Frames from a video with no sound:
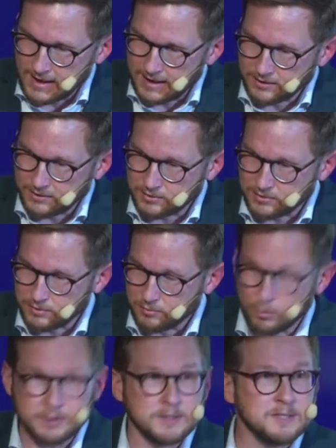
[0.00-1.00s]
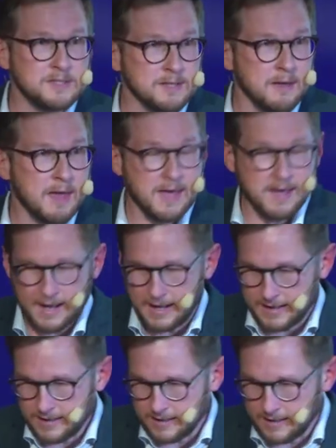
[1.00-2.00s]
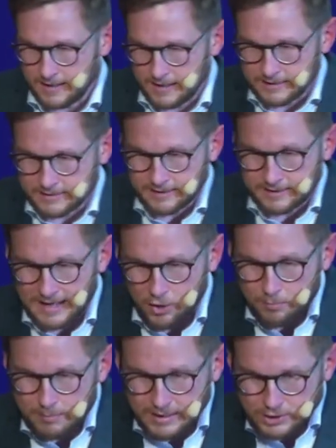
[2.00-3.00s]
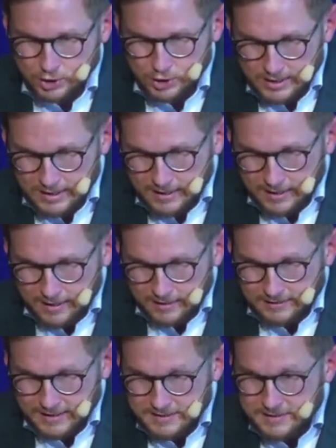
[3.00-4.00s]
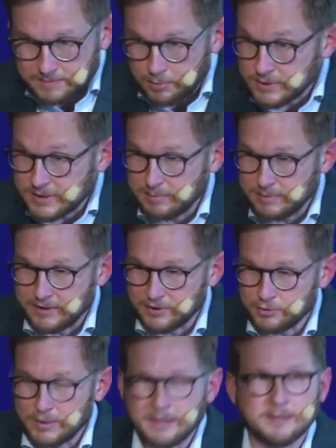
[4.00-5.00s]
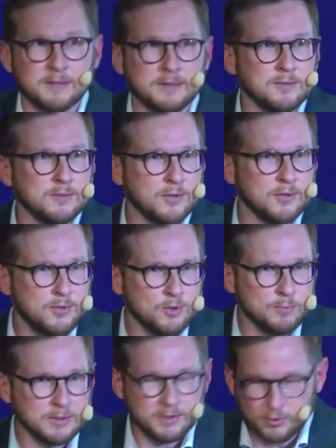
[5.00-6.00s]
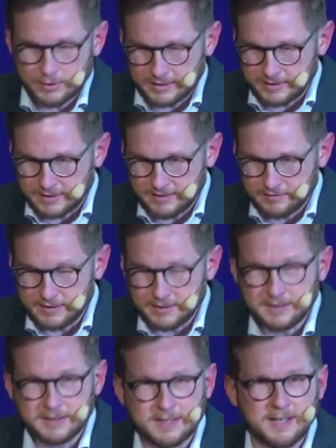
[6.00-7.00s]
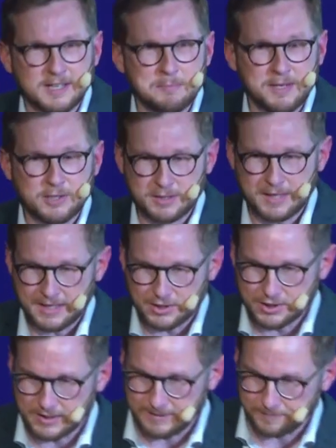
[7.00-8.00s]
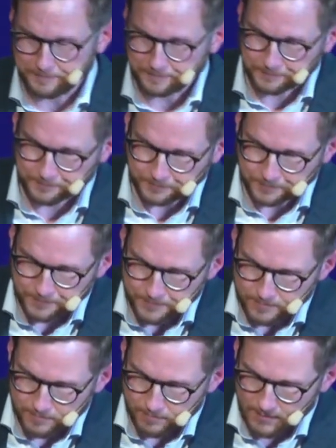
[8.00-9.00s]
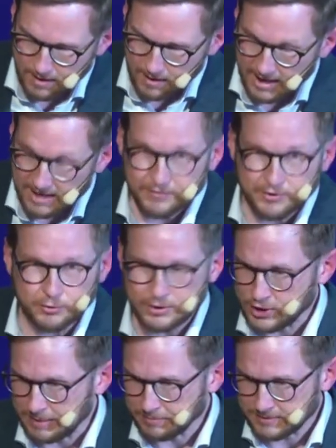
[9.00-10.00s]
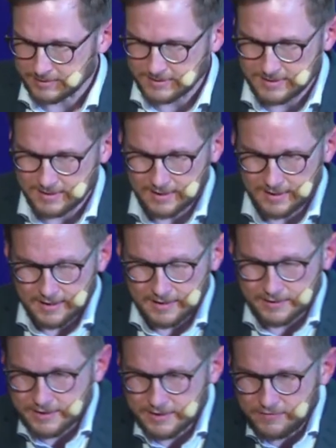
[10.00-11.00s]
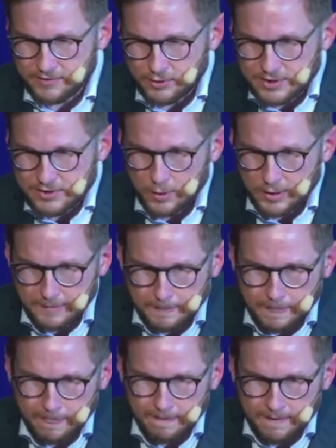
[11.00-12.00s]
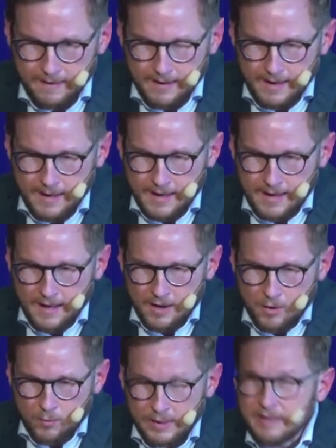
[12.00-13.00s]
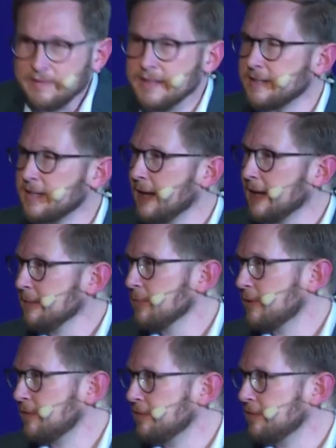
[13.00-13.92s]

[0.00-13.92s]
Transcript: and what is AI art, and how much does it possibly threaten human creativity and imagination. I have three chapters. This is the first one. We're living a time